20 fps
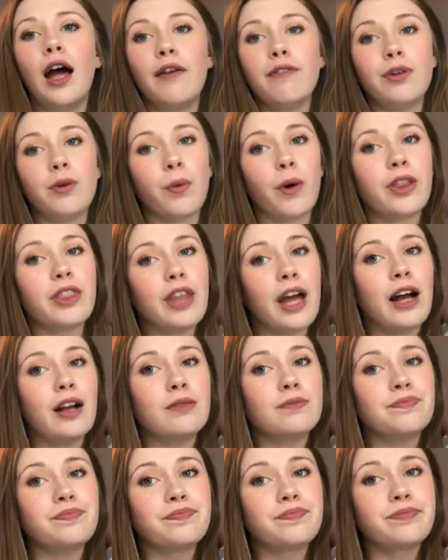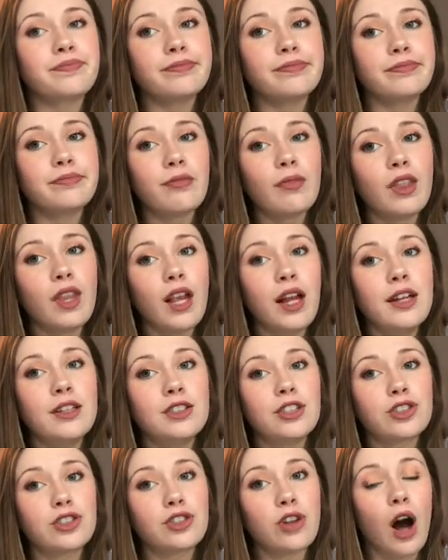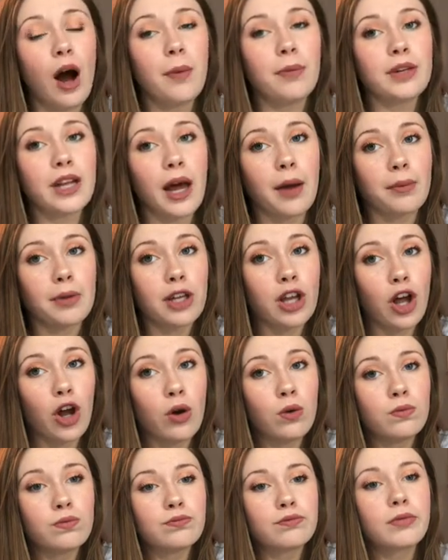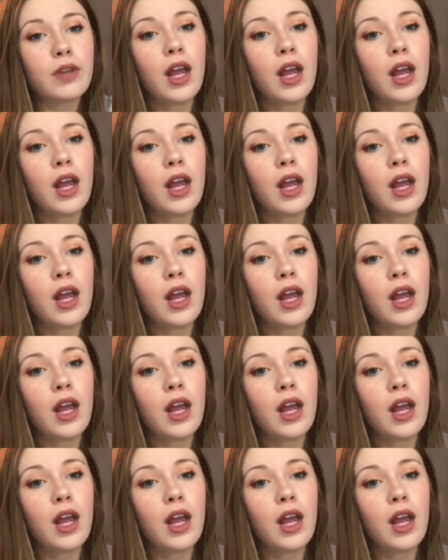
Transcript: If you want that, just comment down below.